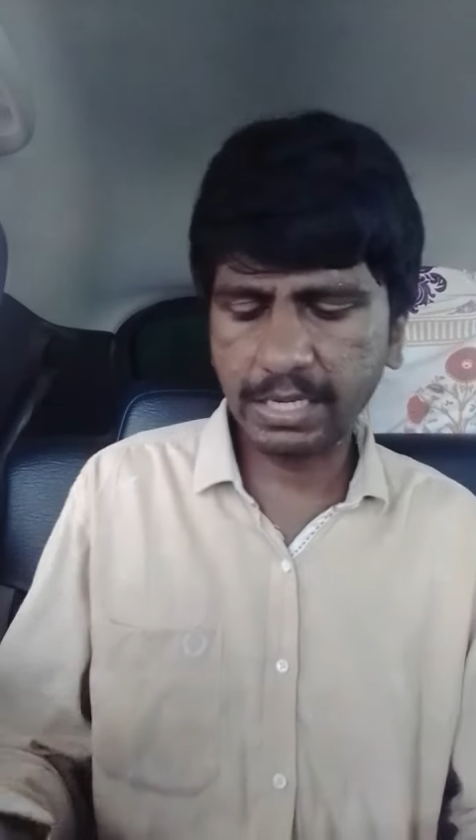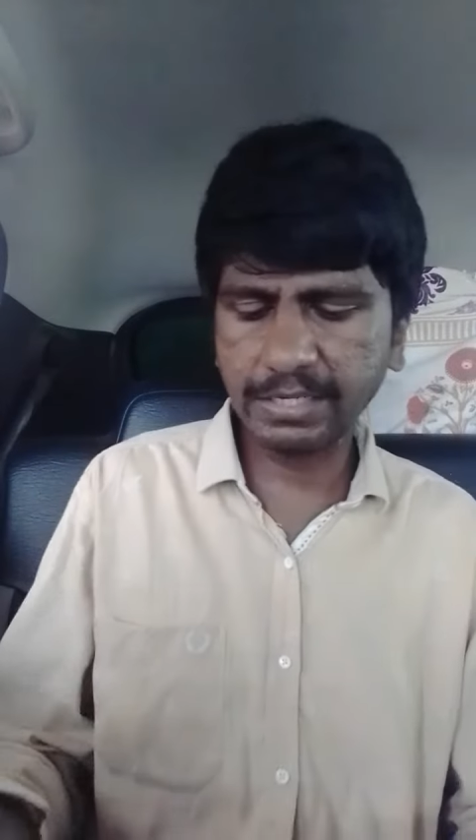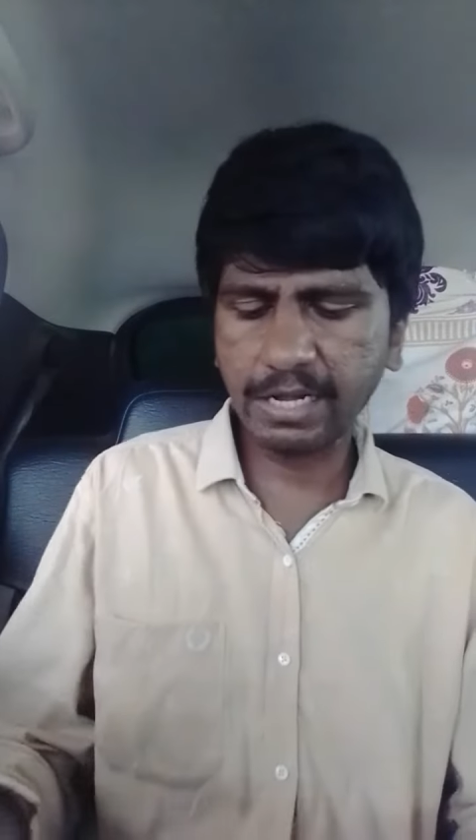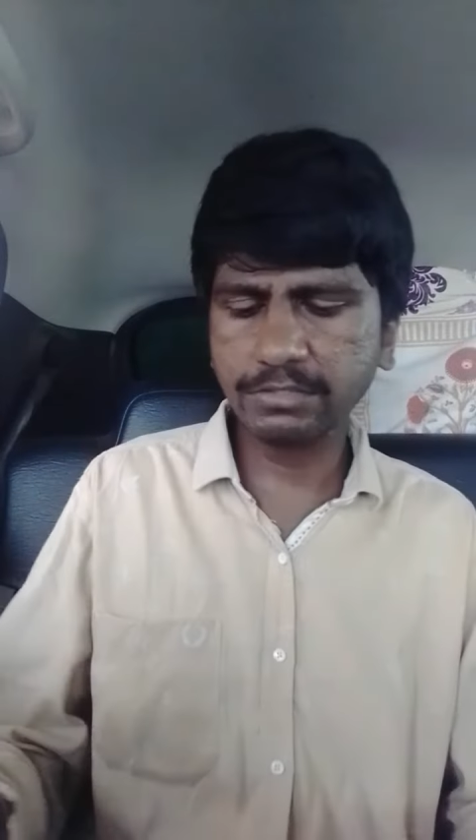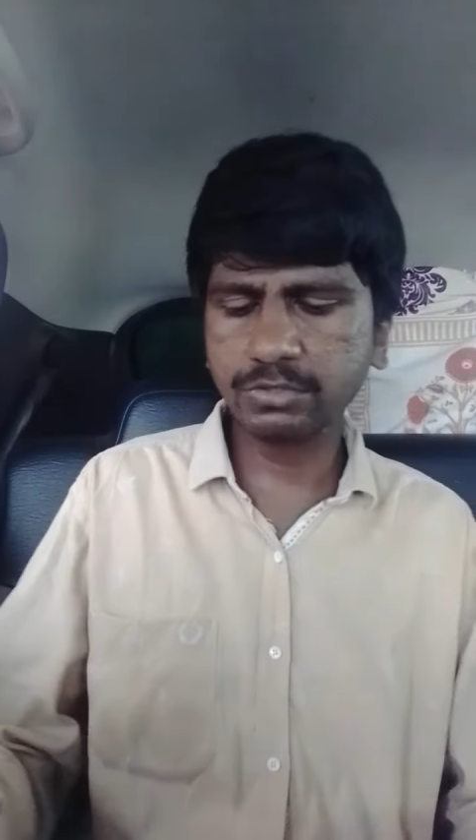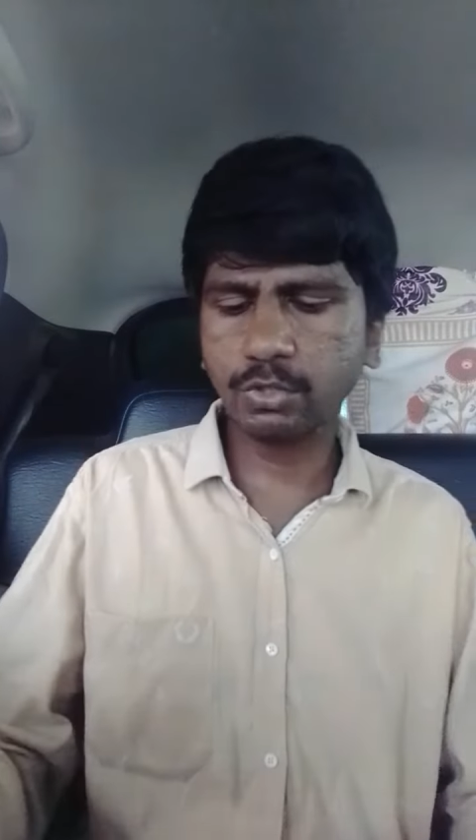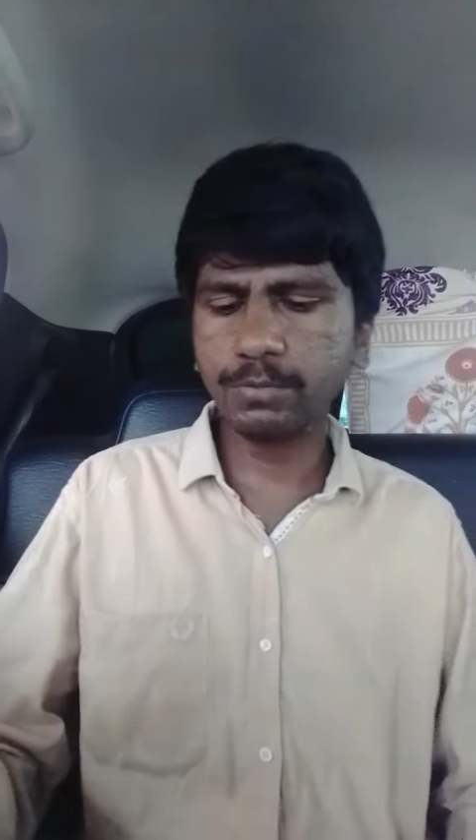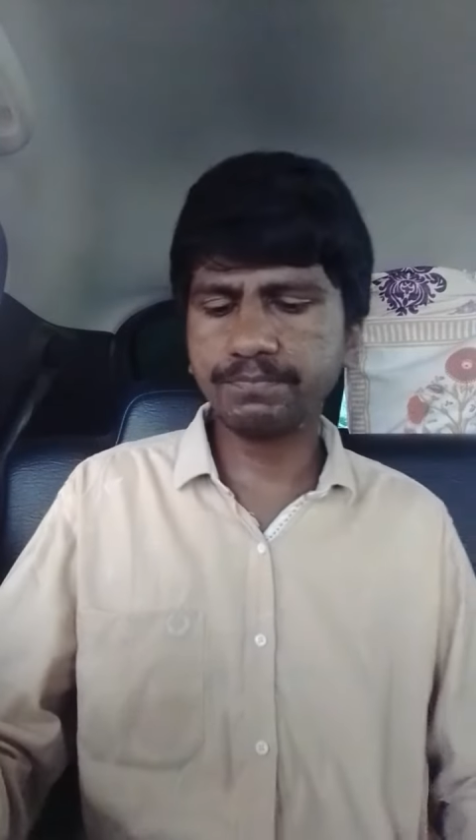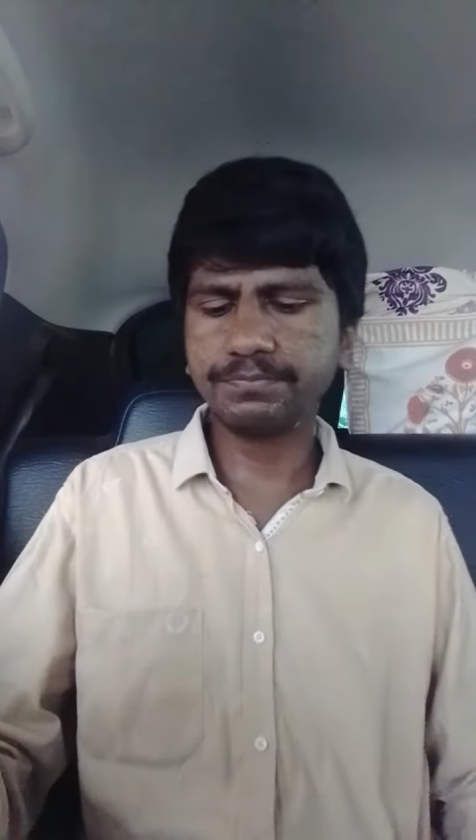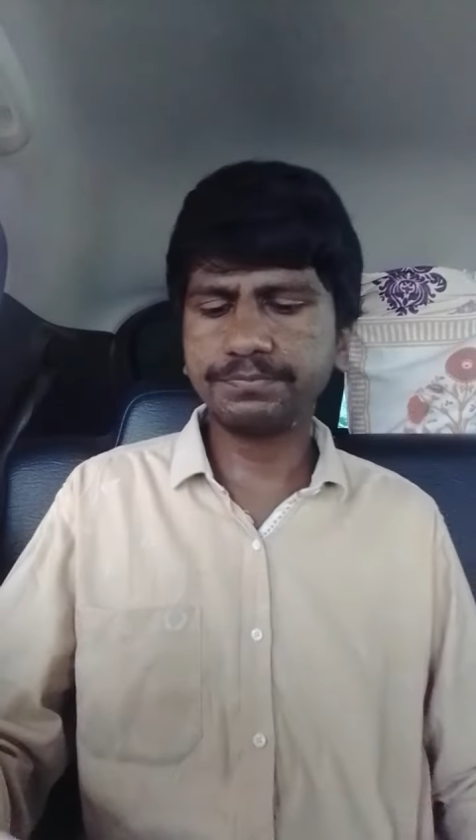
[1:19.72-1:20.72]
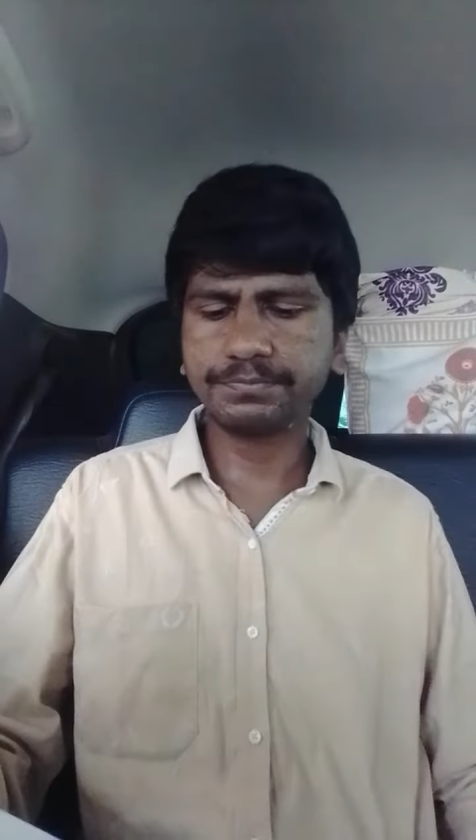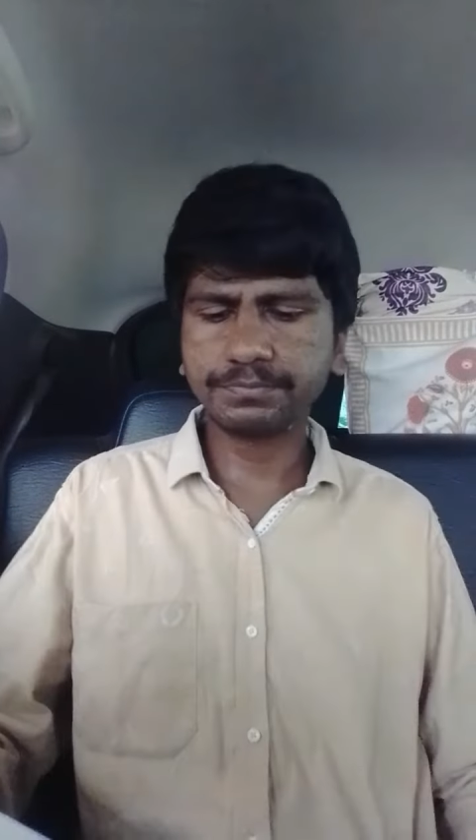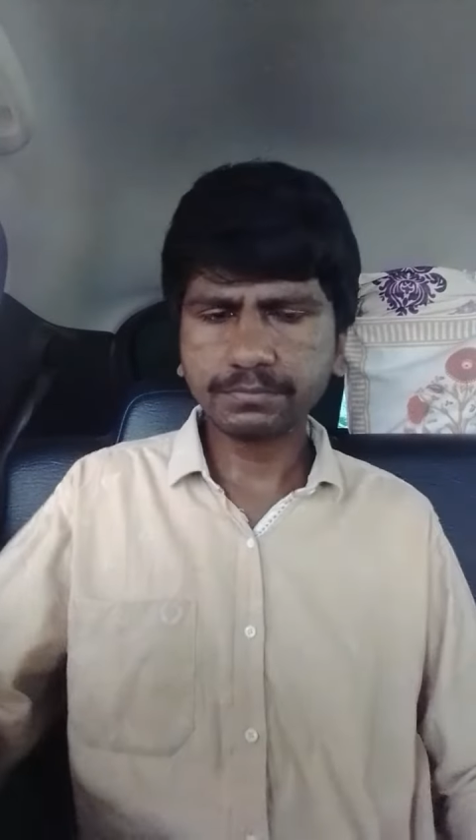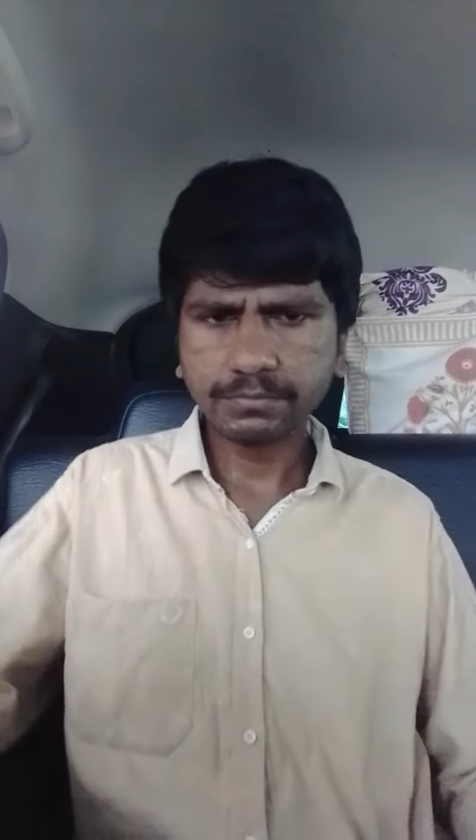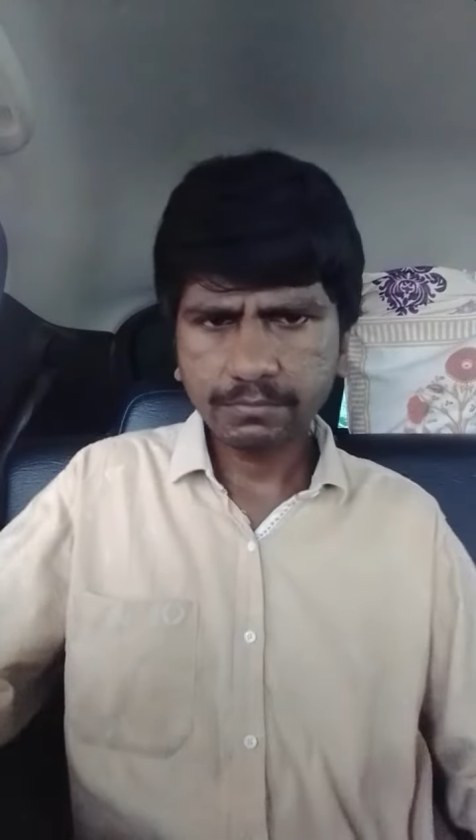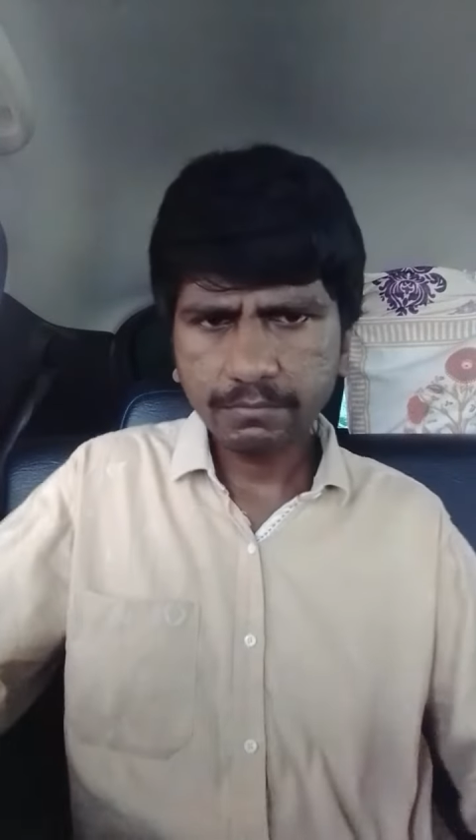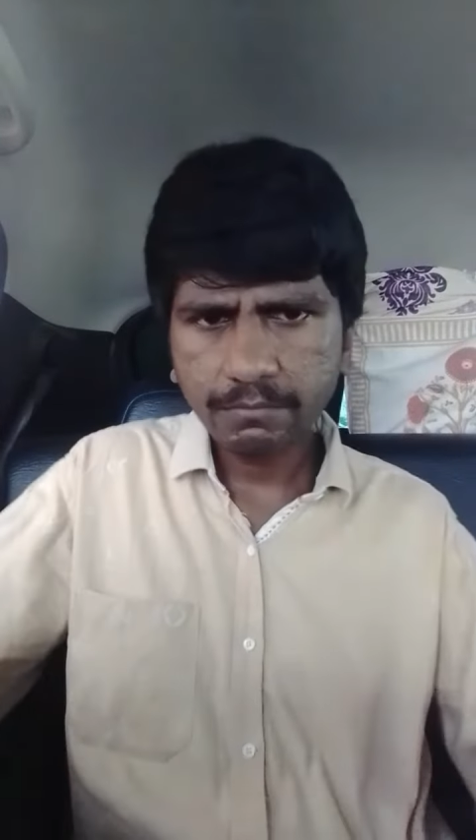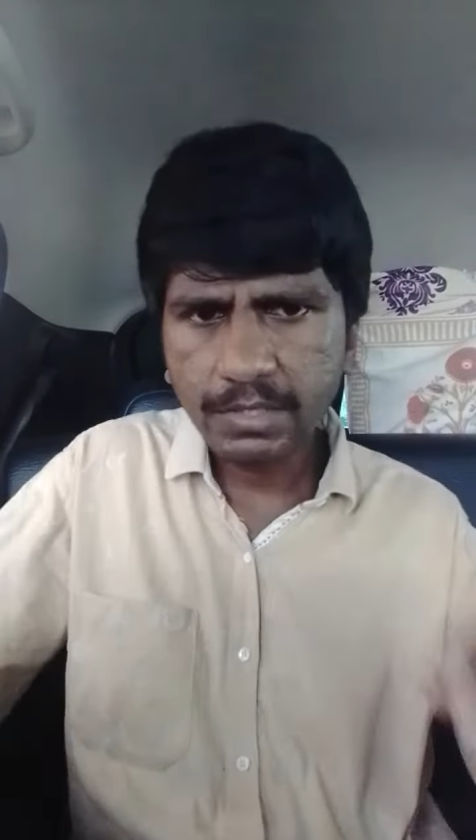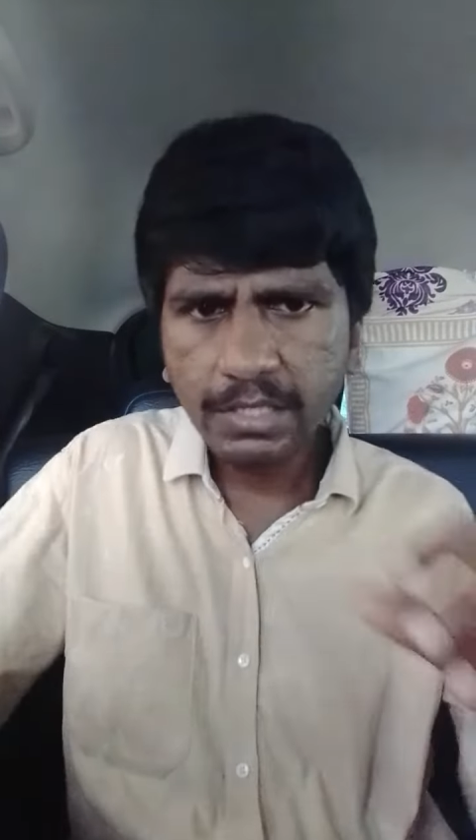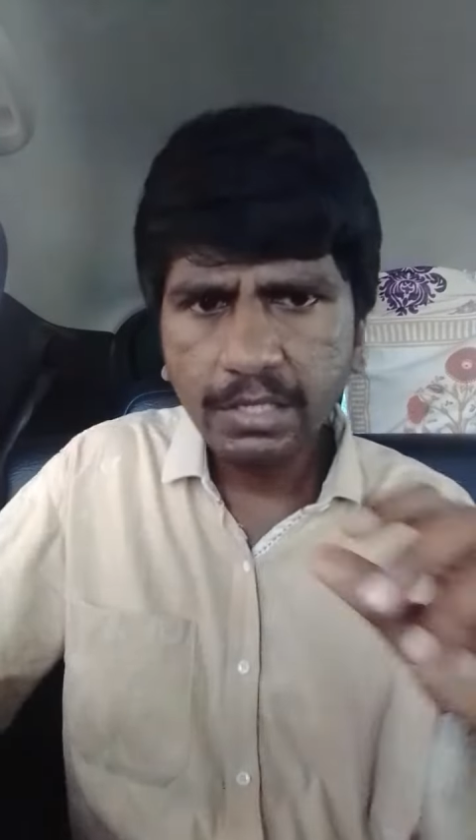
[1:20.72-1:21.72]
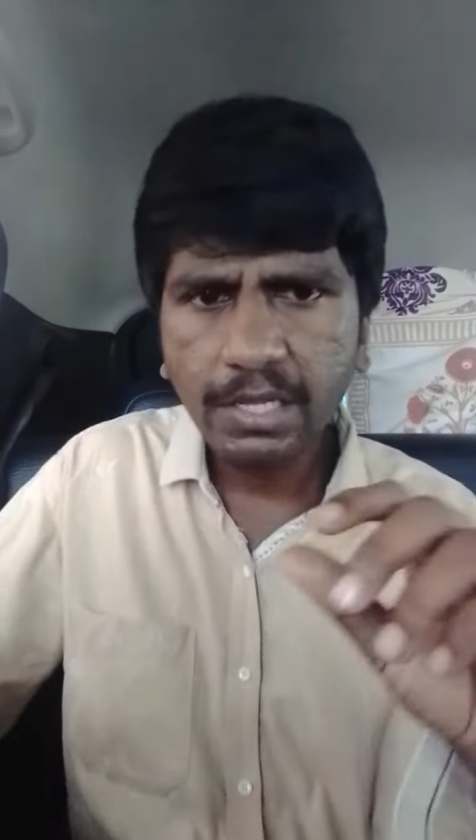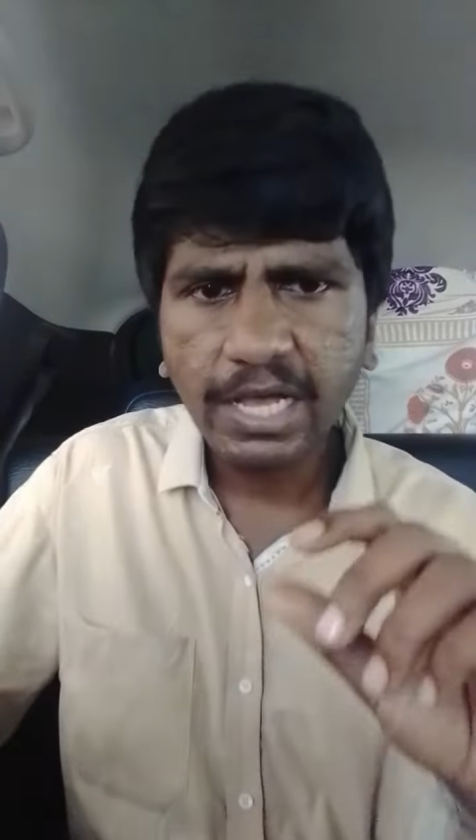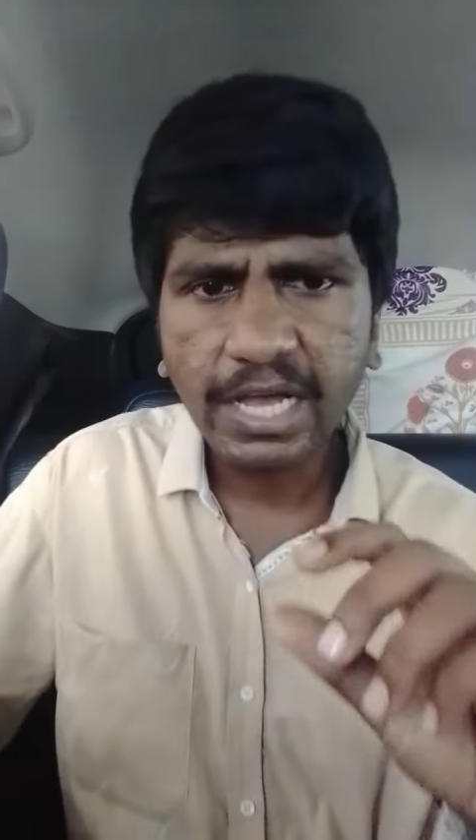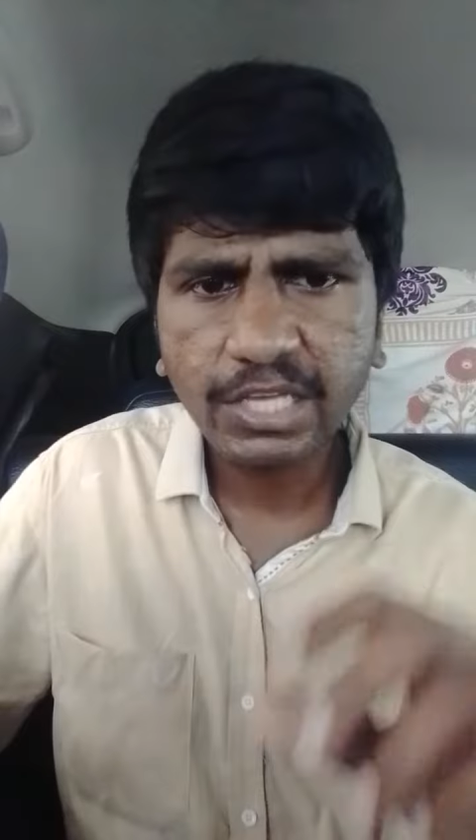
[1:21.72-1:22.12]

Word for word: and also uh,